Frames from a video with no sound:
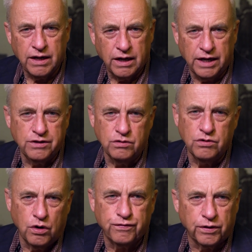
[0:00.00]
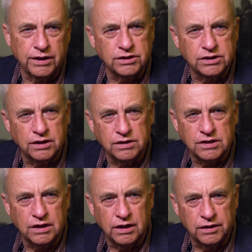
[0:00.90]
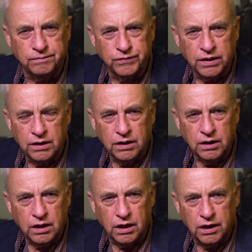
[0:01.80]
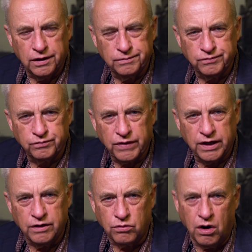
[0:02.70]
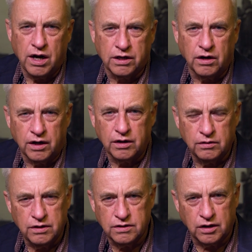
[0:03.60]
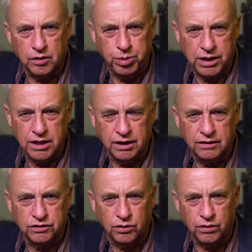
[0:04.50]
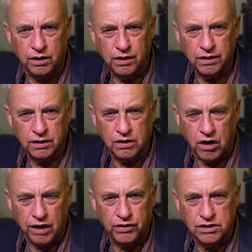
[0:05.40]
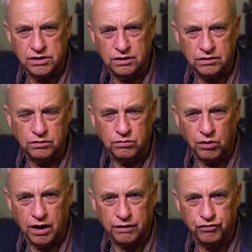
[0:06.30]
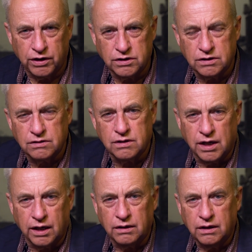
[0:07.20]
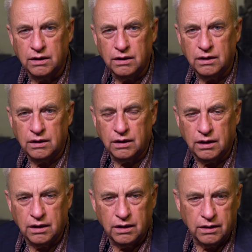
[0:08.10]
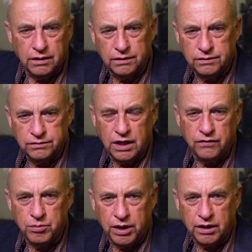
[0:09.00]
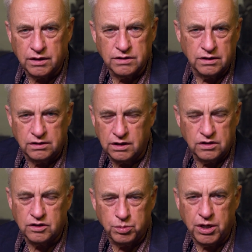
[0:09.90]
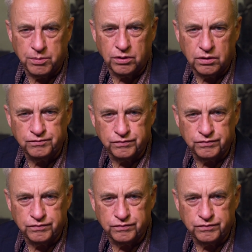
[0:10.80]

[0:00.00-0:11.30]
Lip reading: I do know, for instance, in rock art, these are paintings or carvings into rock faces that Native Americans, indigenous people